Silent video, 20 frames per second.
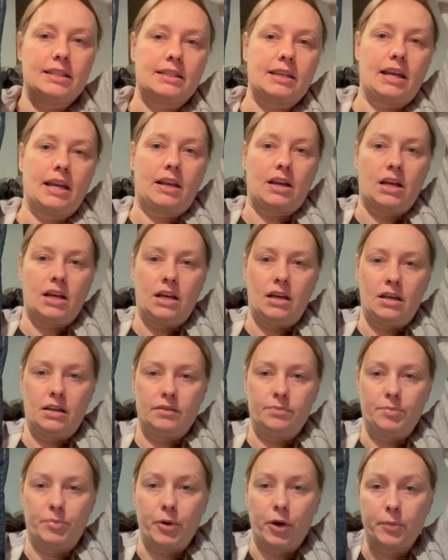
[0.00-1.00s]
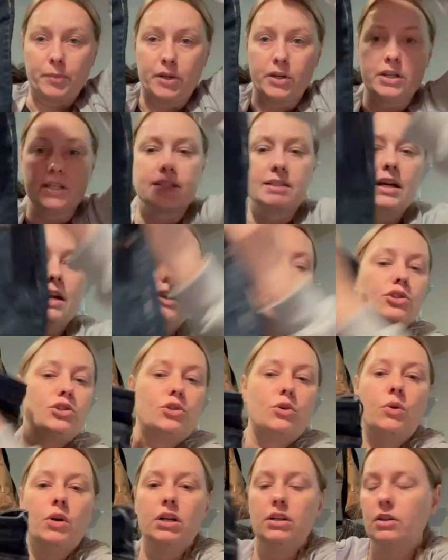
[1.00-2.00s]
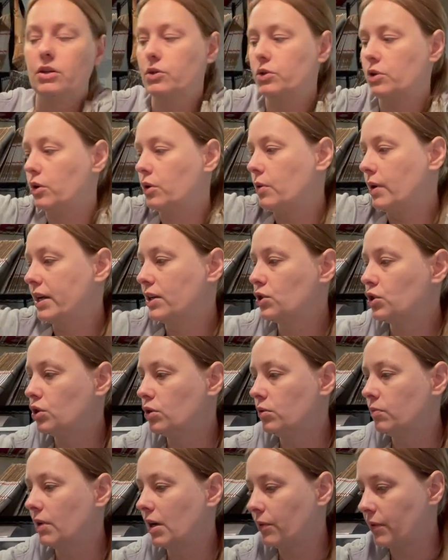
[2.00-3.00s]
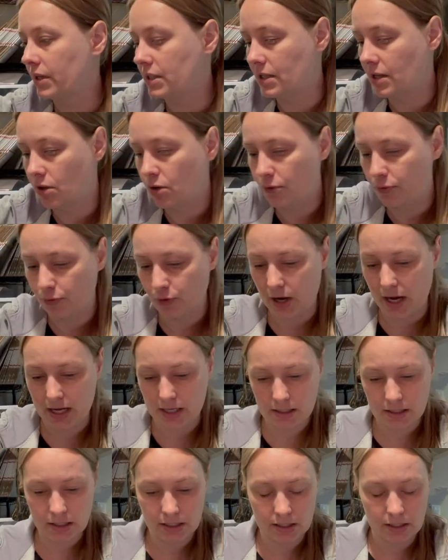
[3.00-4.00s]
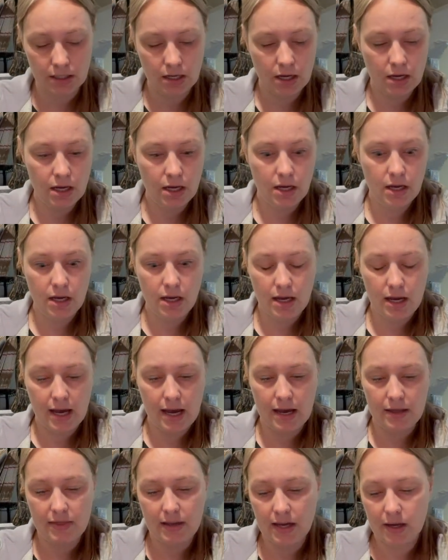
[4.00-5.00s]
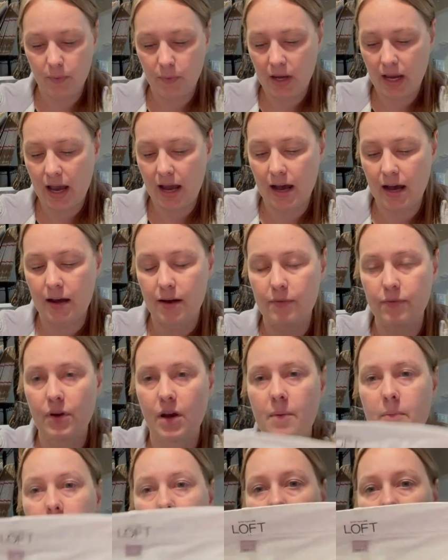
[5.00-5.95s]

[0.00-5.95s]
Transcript: like a Bermuda style short. Those are going to my reseller friends. And then we have um,